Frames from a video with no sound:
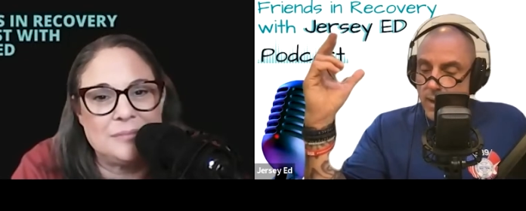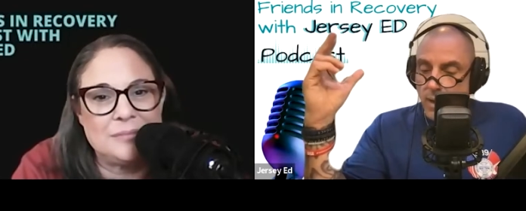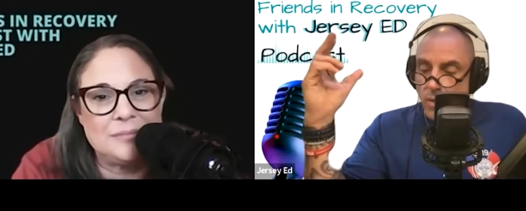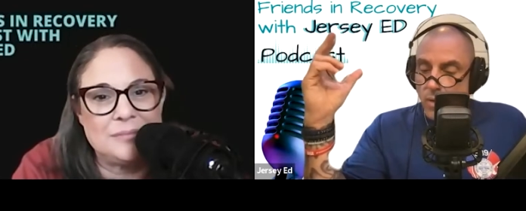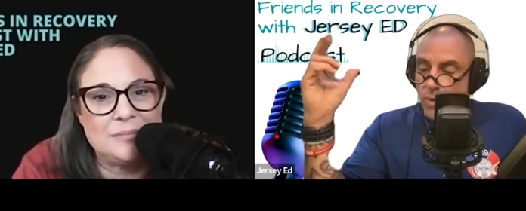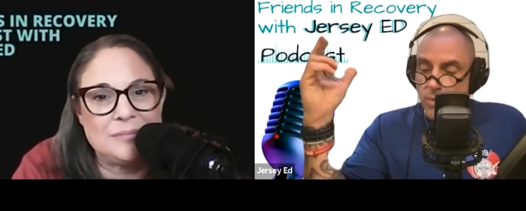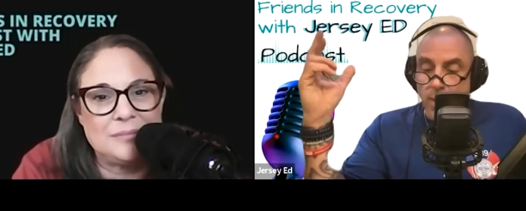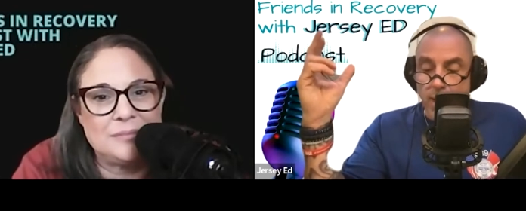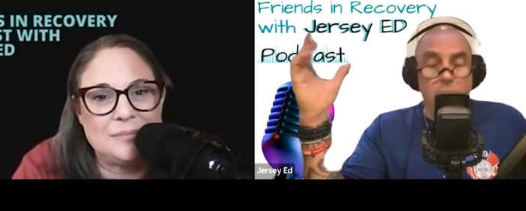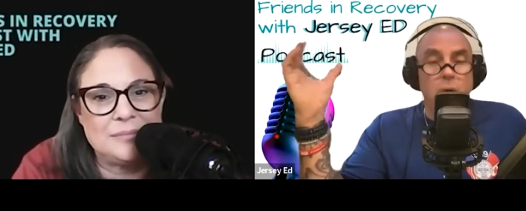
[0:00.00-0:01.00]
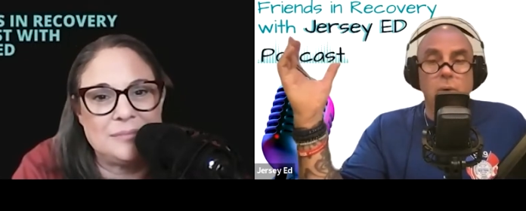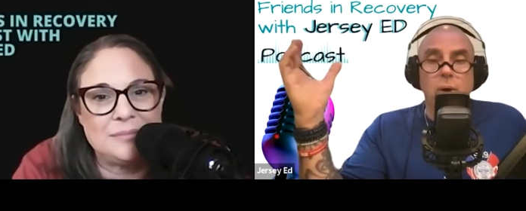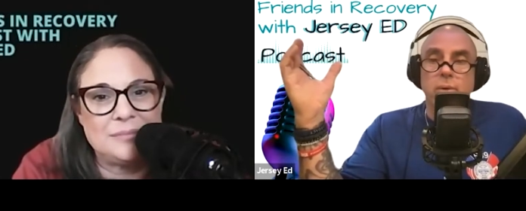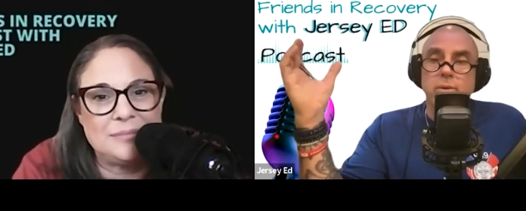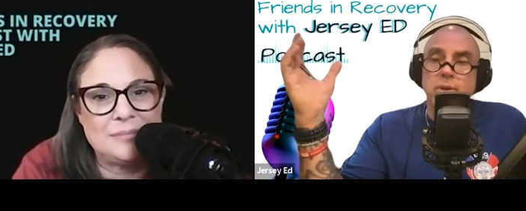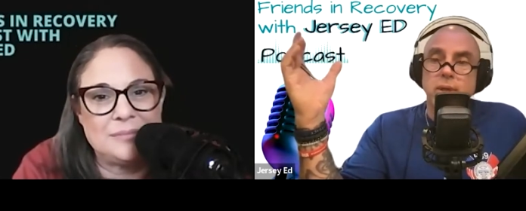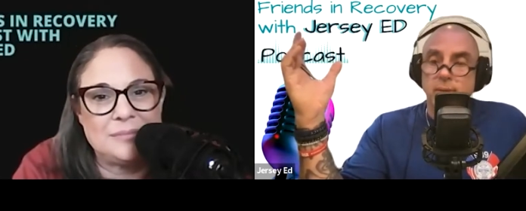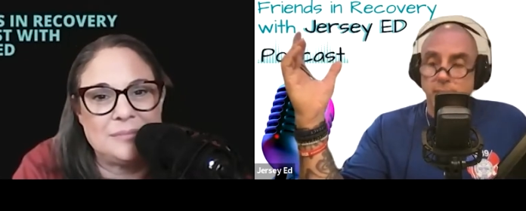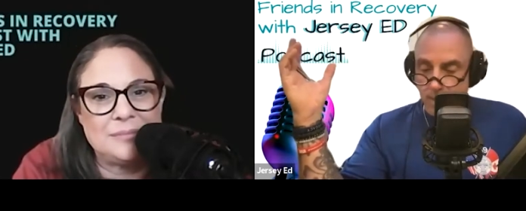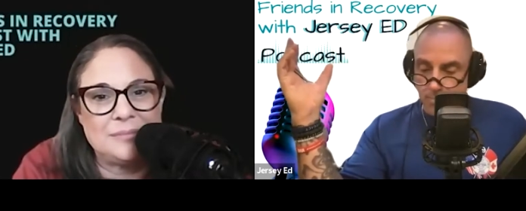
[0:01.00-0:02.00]
Speaker 1: along with my co-host,
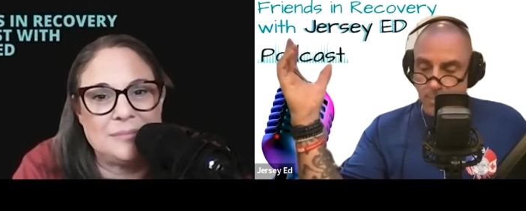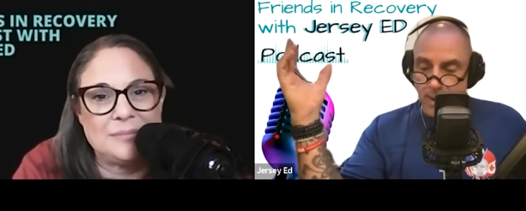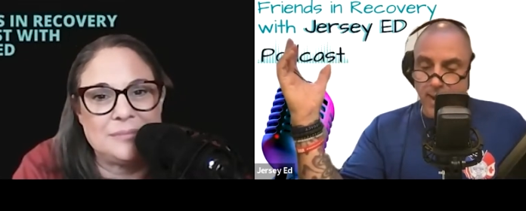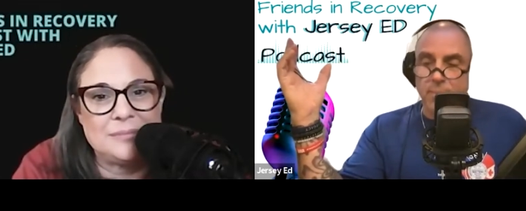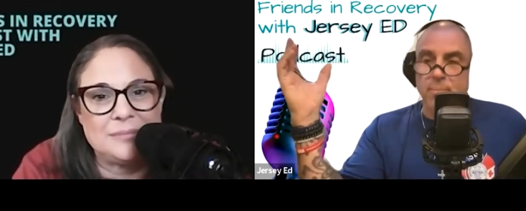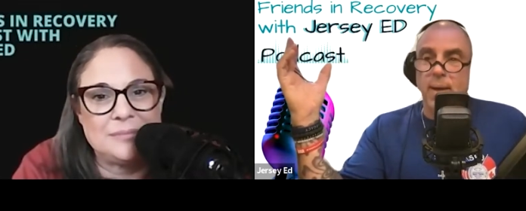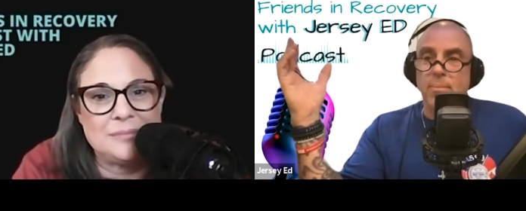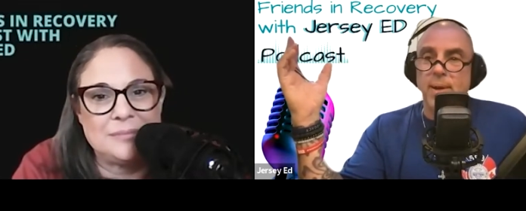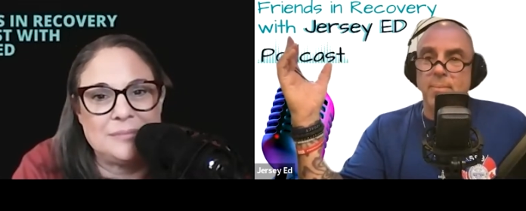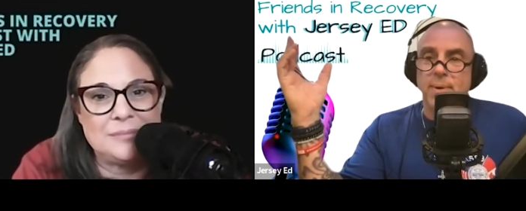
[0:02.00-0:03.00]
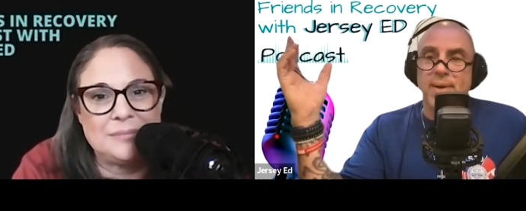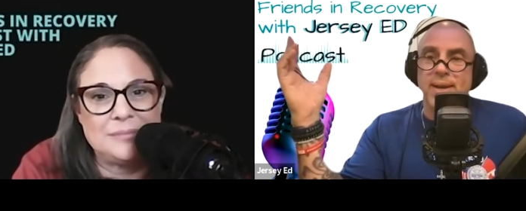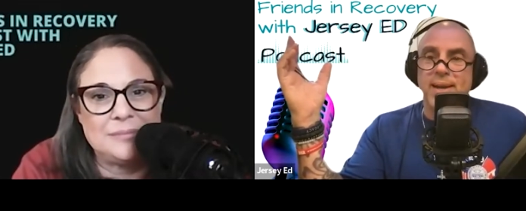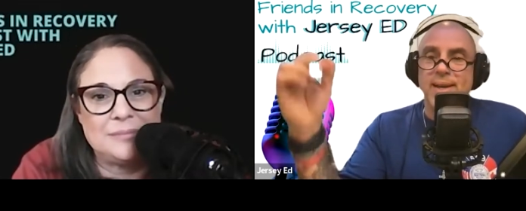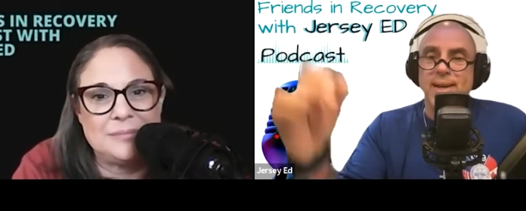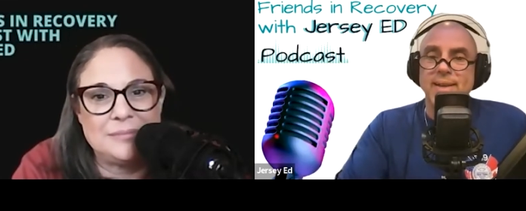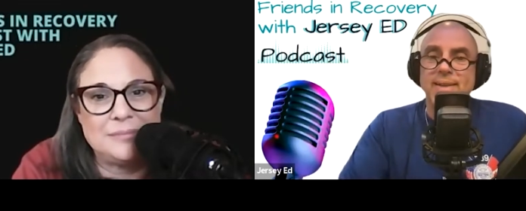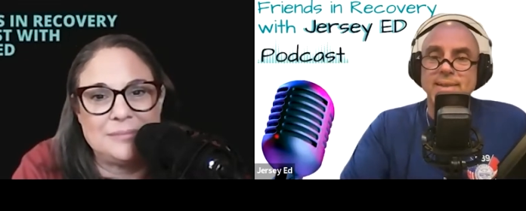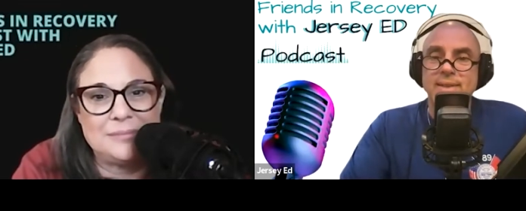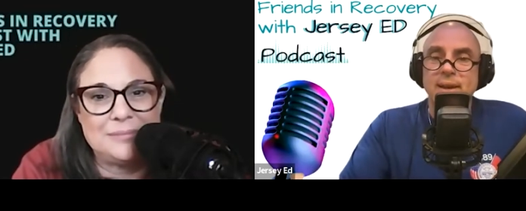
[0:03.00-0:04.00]
not Buckeye Bambi, but it
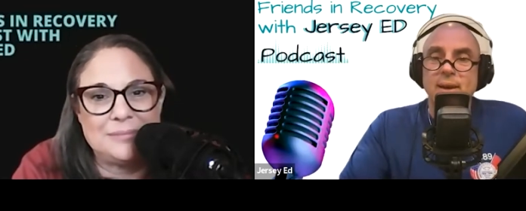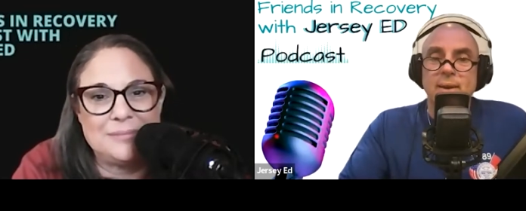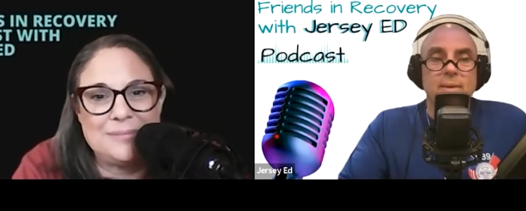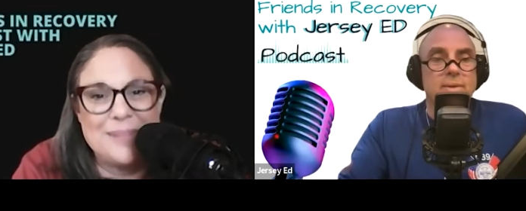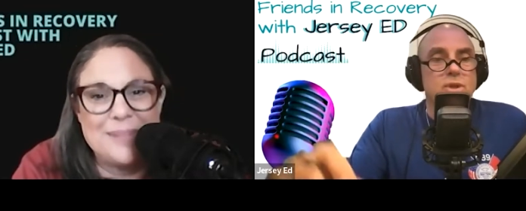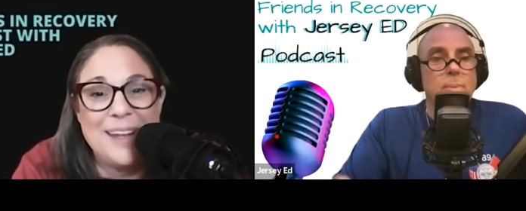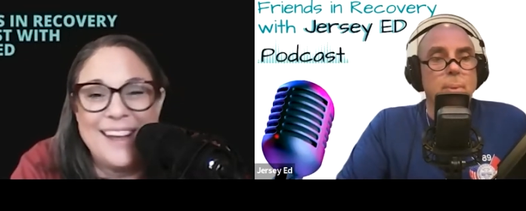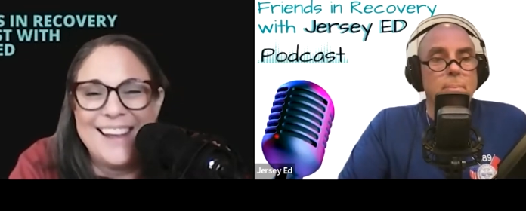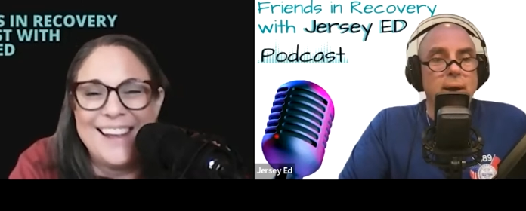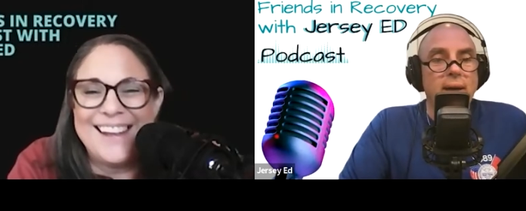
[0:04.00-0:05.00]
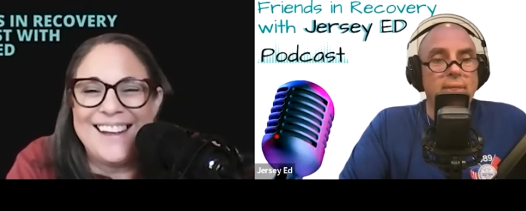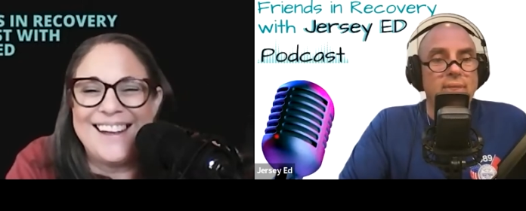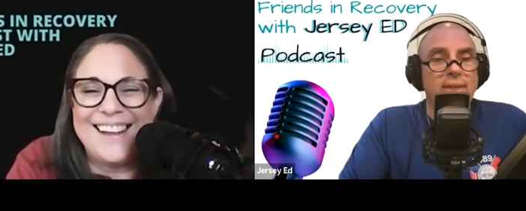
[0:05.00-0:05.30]
is Super Beth.